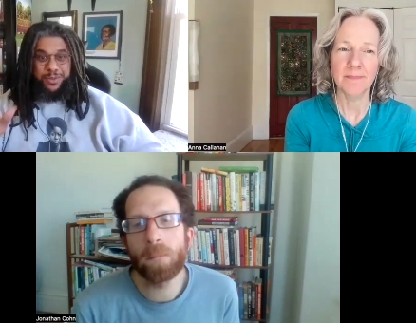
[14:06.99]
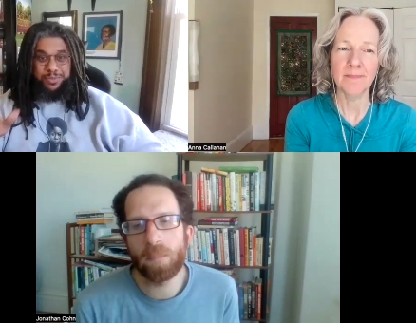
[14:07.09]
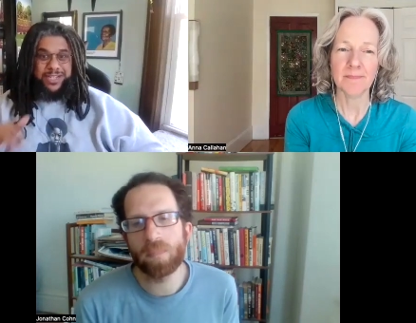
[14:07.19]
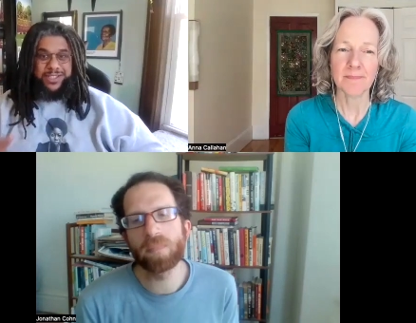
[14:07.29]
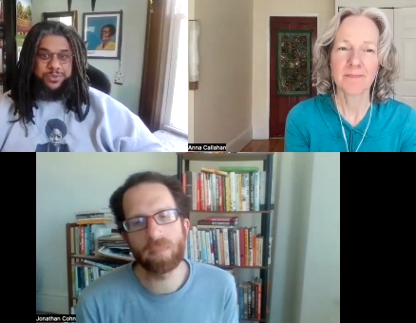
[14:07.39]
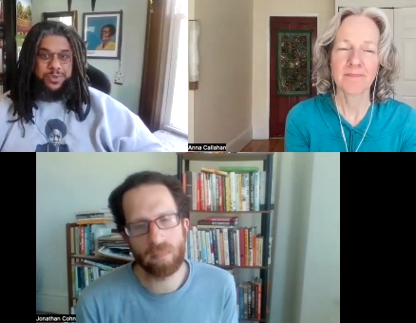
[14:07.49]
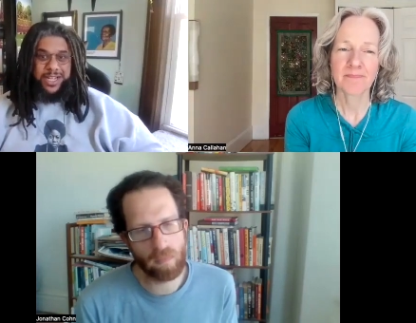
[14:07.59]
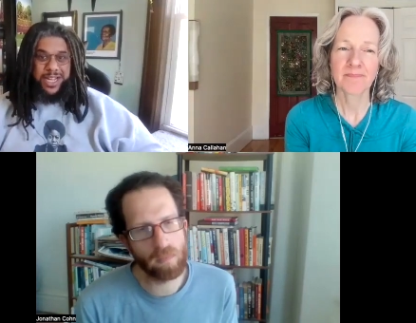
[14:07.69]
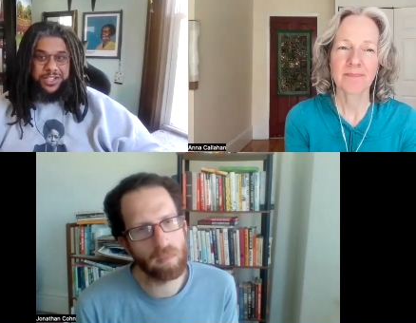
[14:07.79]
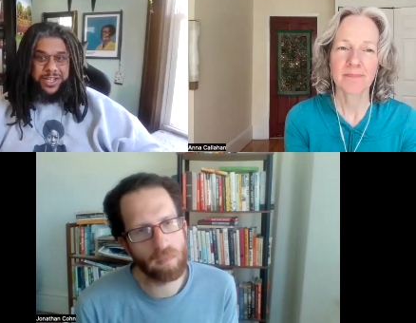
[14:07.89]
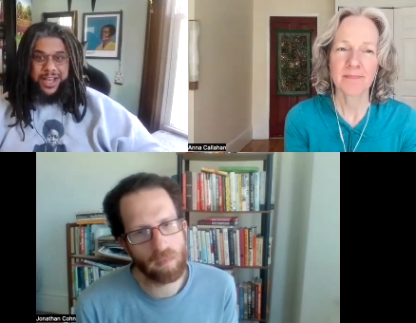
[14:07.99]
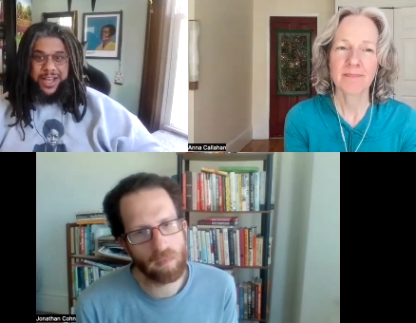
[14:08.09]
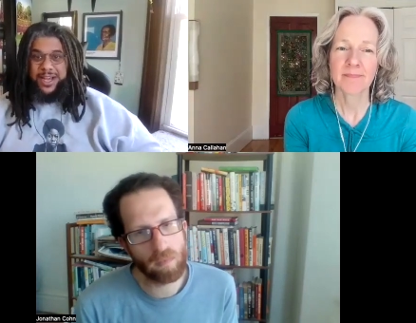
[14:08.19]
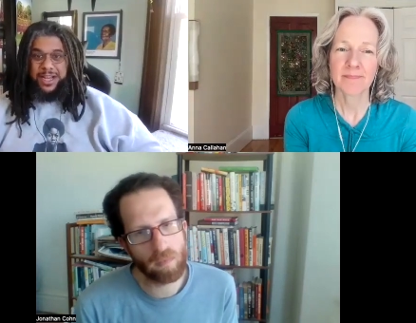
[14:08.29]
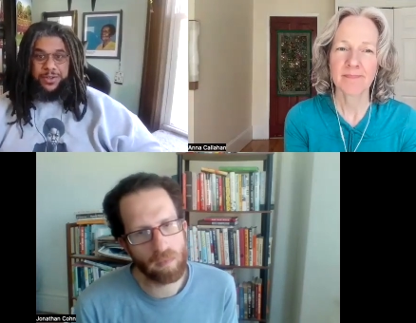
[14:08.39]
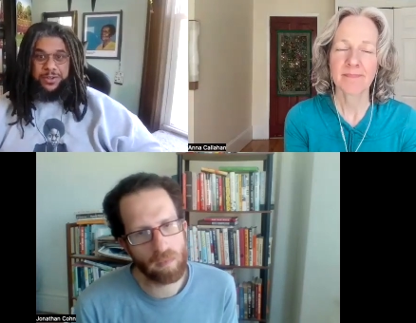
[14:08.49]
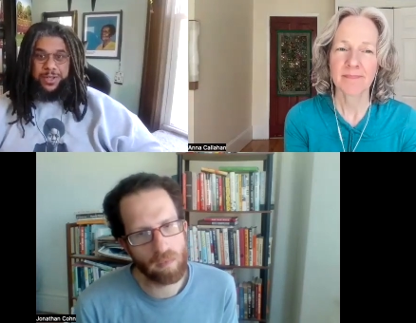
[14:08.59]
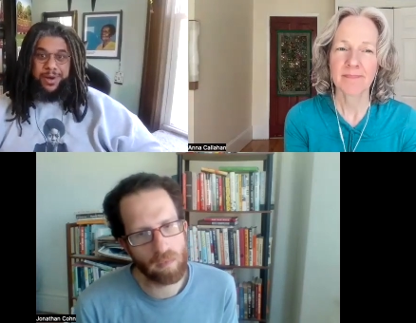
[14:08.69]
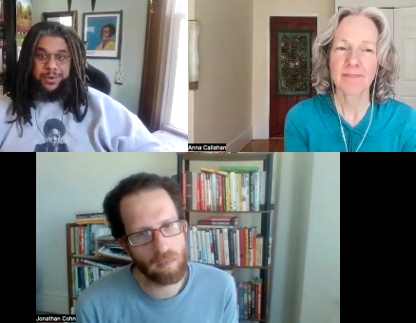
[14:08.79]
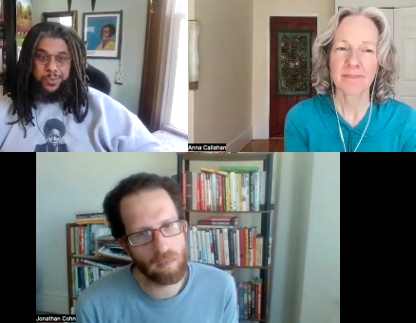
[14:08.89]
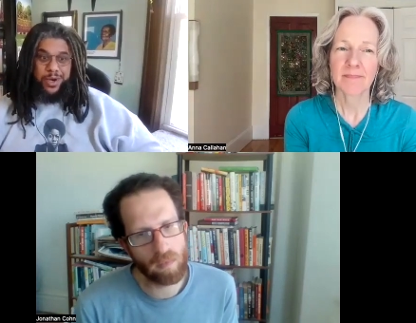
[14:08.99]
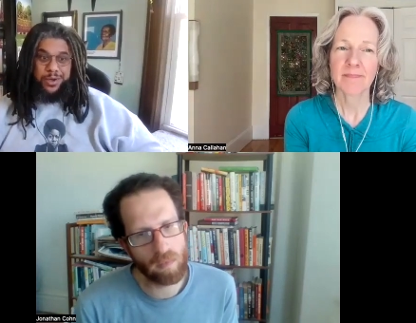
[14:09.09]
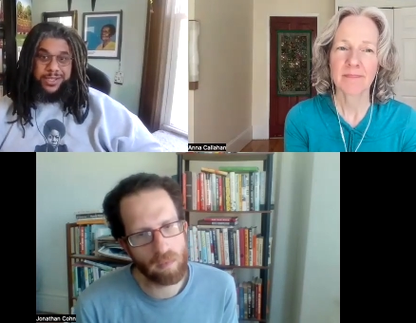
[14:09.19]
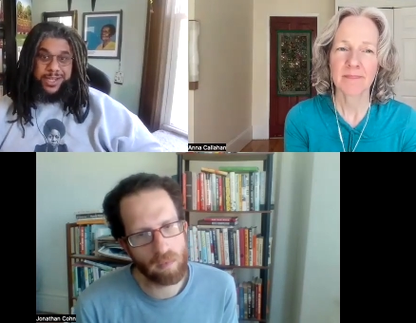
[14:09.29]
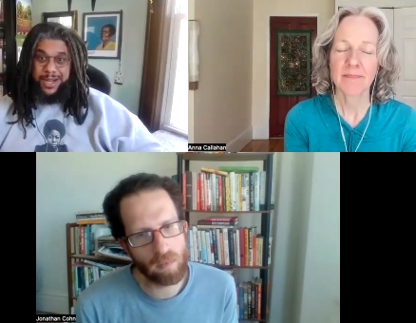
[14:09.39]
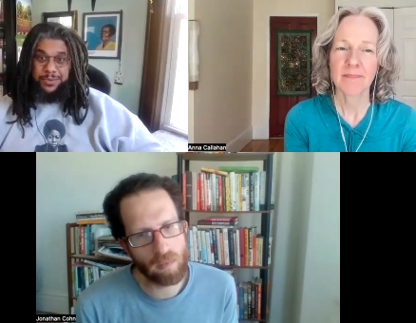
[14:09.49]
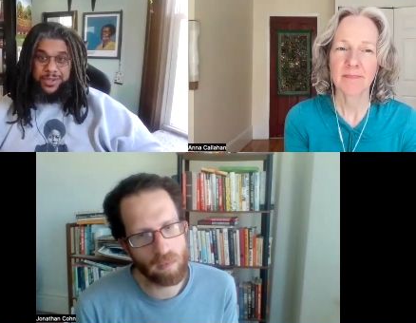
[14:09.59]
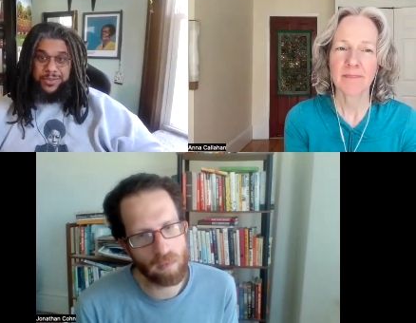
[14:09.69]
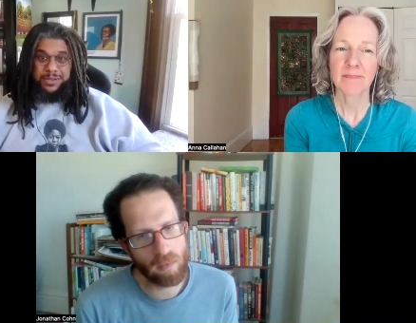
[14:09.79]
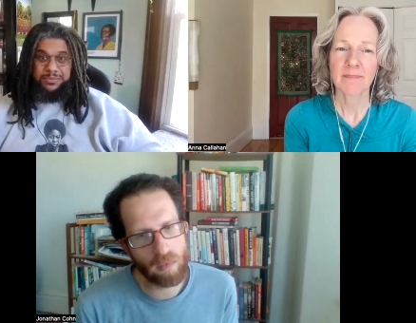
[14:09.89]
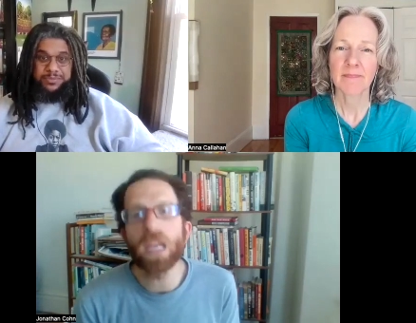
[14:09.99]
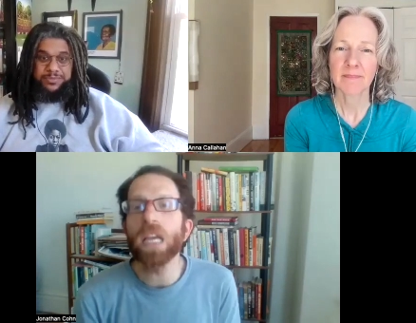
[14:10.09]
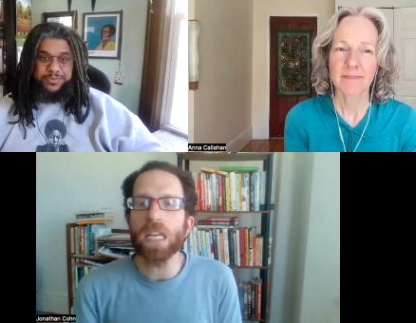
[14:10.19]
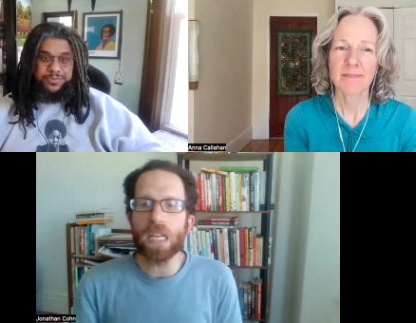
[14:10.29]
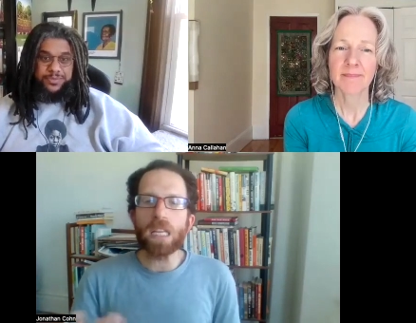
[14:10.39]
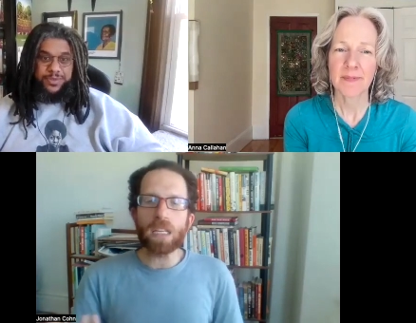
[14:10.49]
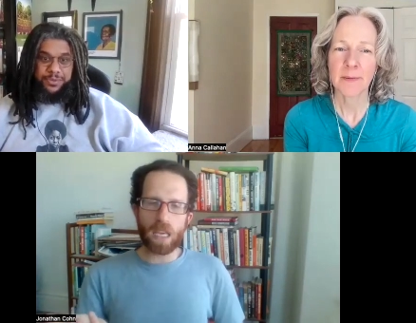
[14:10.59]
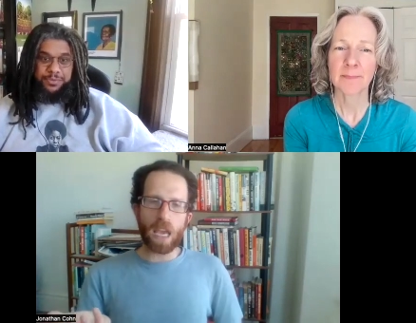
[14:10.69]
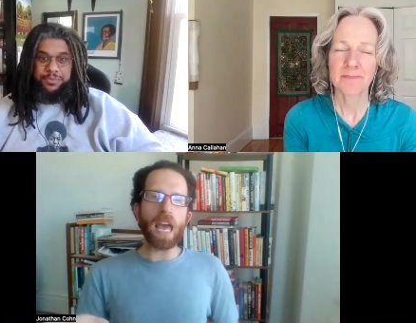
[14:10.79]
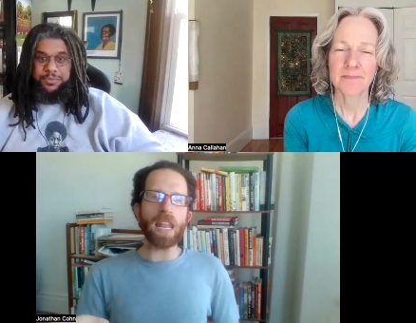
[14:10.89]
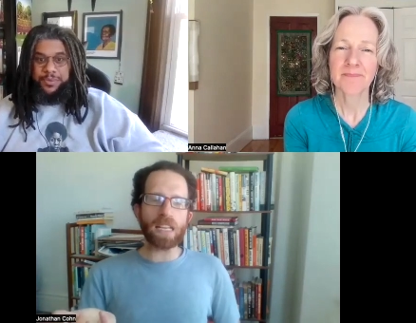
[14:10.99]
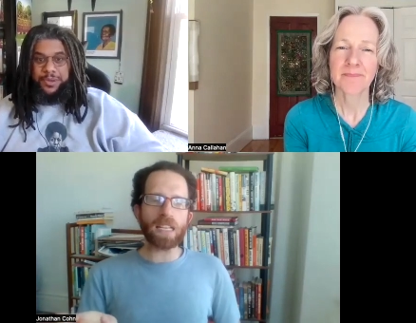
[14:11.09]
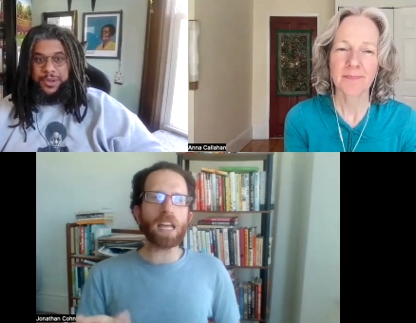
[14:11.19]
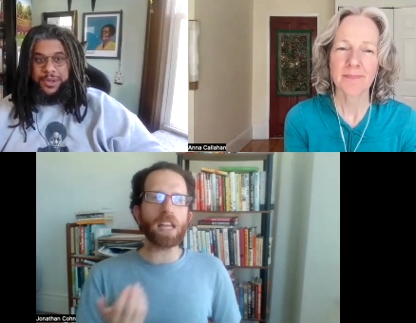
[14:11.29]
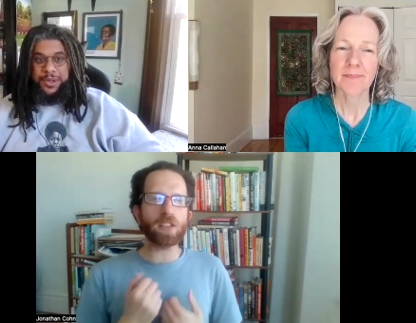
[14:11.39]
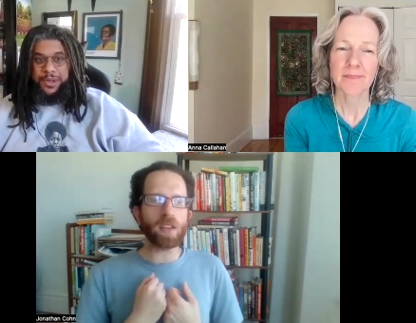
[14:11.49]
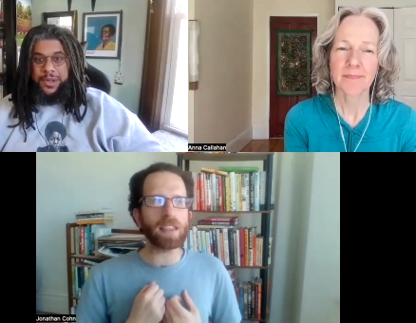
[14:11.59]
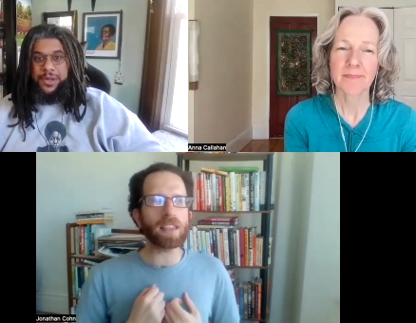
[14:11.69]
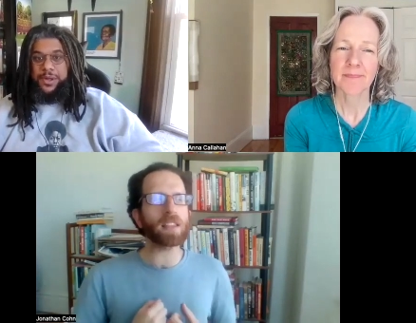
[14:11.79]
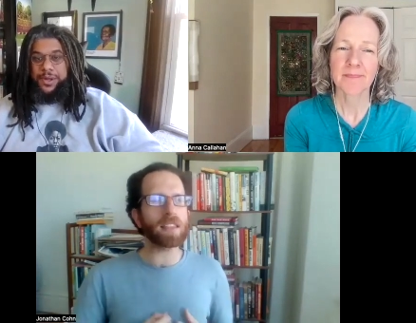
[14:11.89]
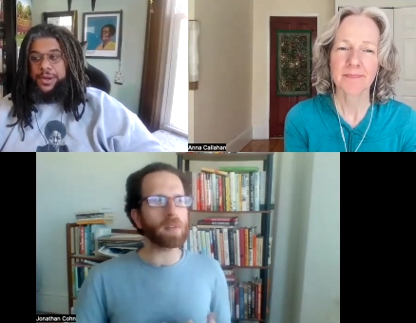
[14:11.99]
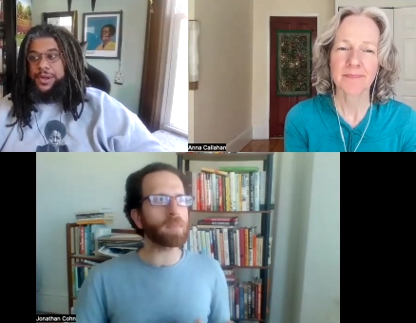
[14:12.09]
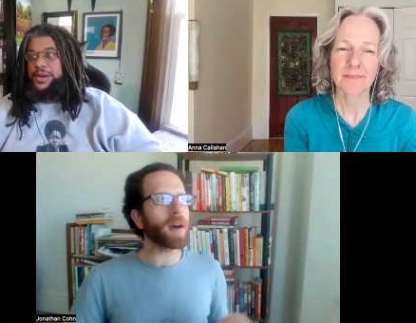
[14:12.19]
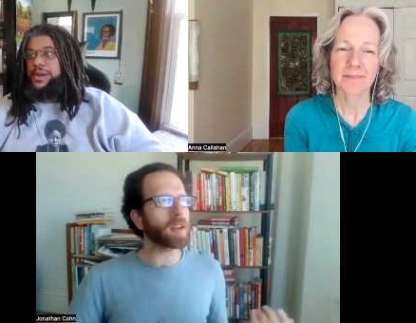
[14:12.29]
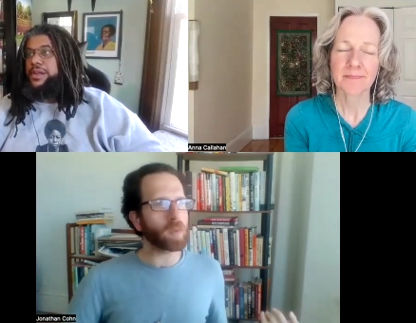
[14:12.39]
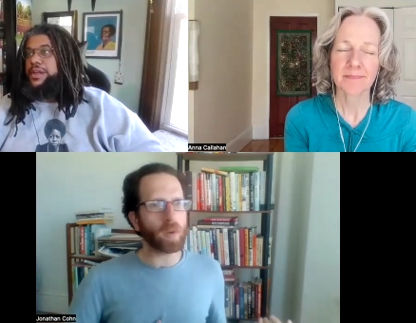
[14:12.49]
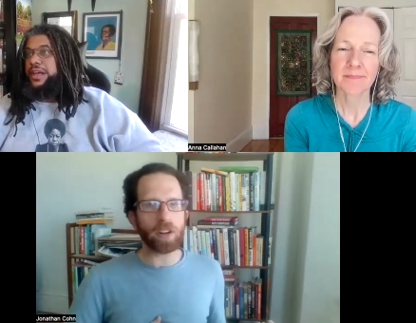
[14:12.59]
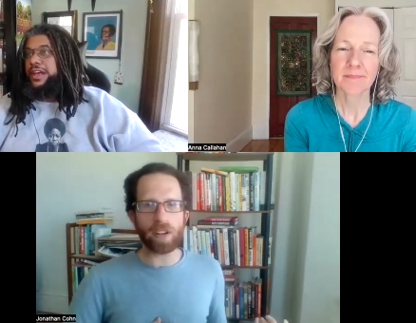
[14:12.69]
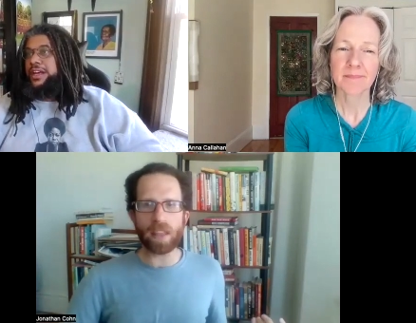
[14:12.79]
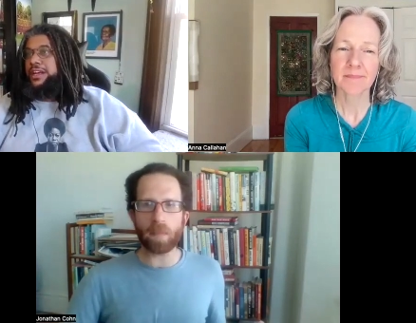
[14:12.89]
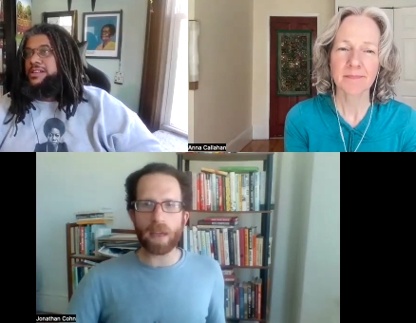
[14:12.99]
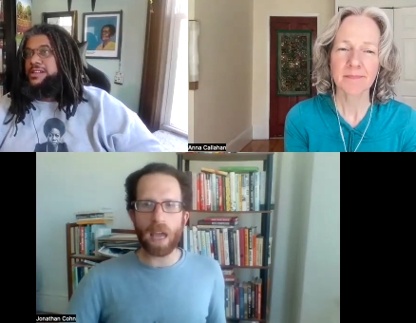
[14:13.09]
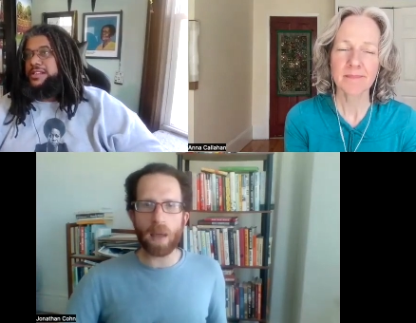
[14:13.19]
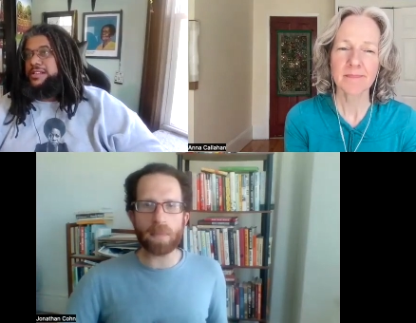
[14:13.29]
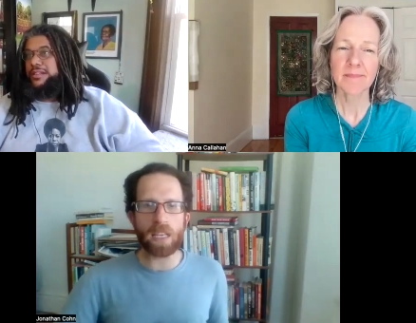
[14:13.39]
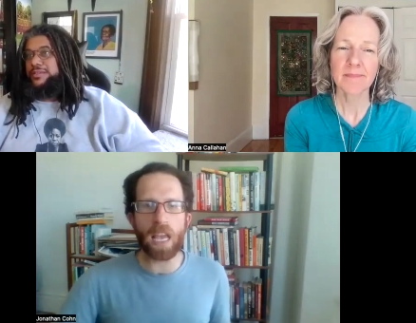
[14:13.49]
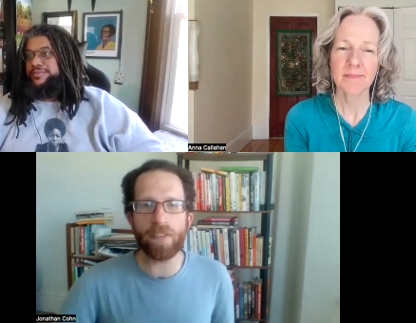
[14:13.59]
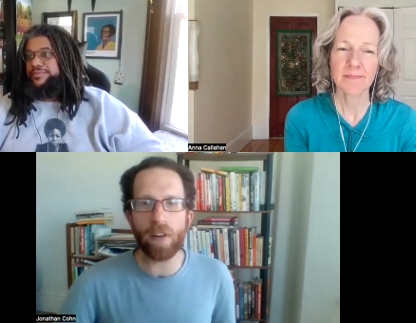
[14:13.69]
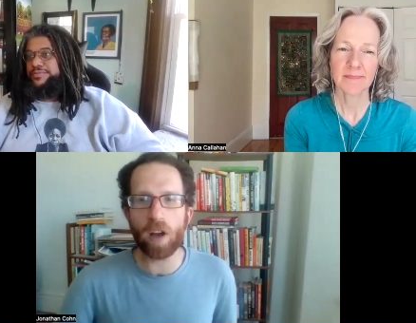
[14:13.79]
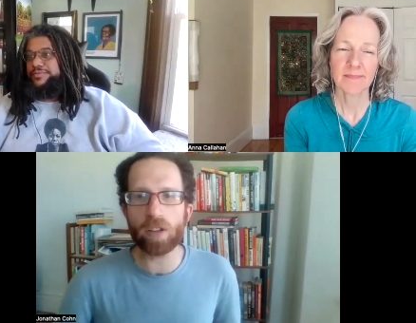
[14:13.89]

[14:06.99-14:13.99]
Speaker 1: the plastics we're engaging and certainly bottled water is not one of them
Speaker 2: and, and so the thing with bottled water then becomes if